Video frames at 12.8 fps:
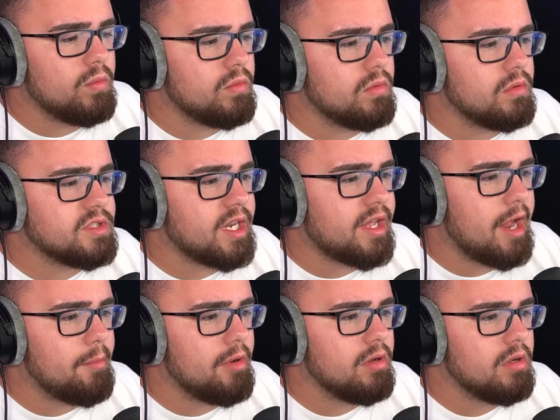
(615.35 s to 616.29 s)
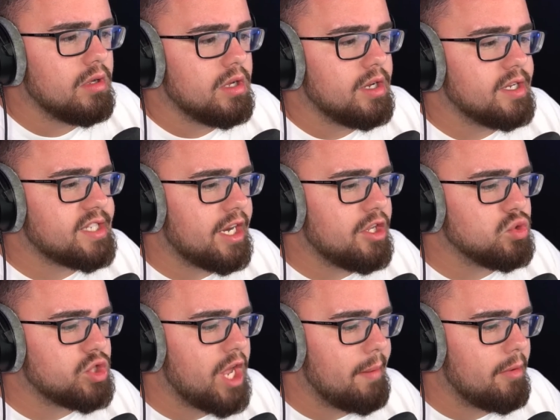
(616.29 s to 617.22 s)
Is that a camera? Is that a
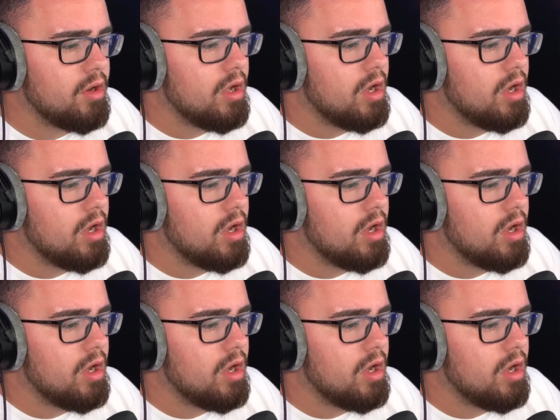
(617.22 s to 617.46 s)
huge camera?